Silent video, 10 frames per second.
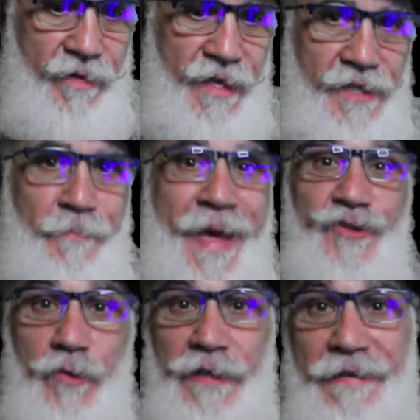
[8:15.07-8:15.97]

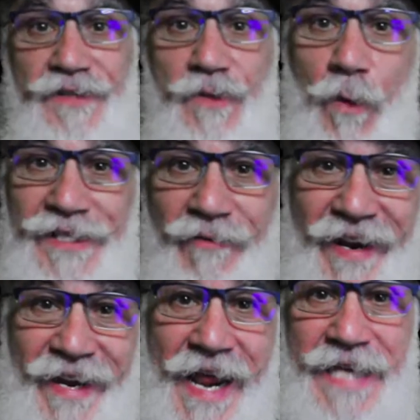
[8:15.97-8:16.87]
petroglyphs, the ones I
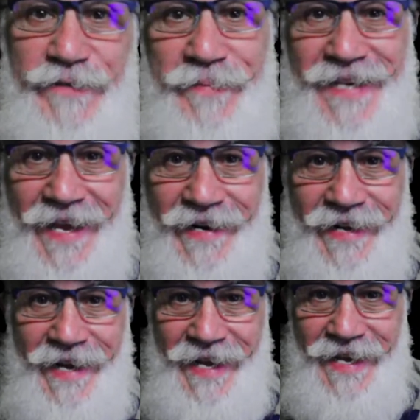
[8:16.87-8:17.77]
recognize from Canada
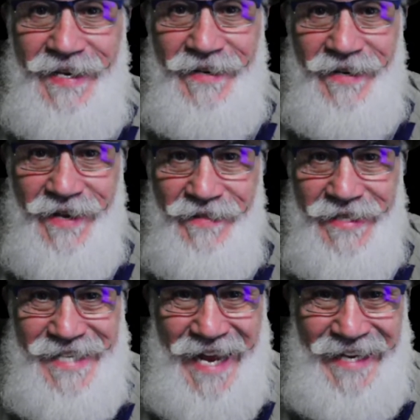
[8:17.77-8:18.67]
and the
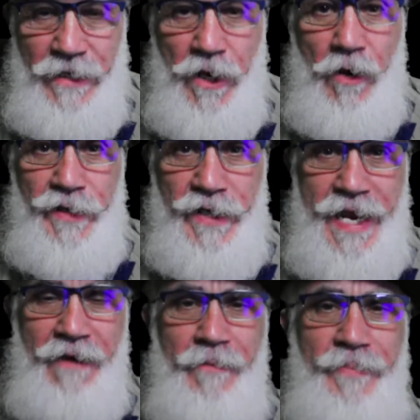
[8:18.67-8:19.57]
Taino, the
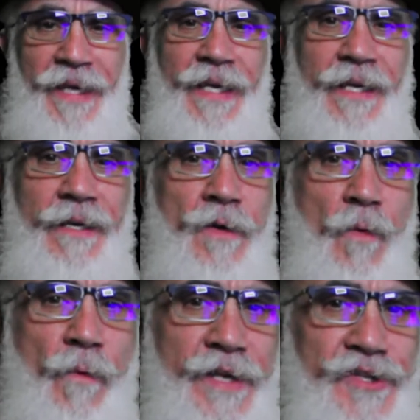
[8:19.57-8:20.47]
Caribbean, when
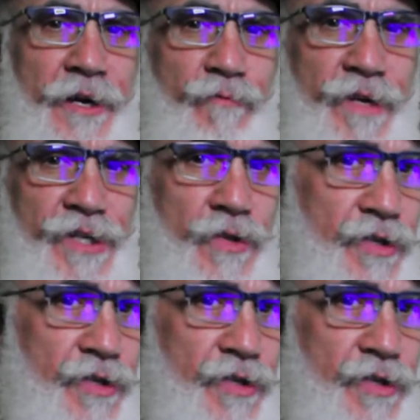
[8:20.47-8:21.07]
I started researching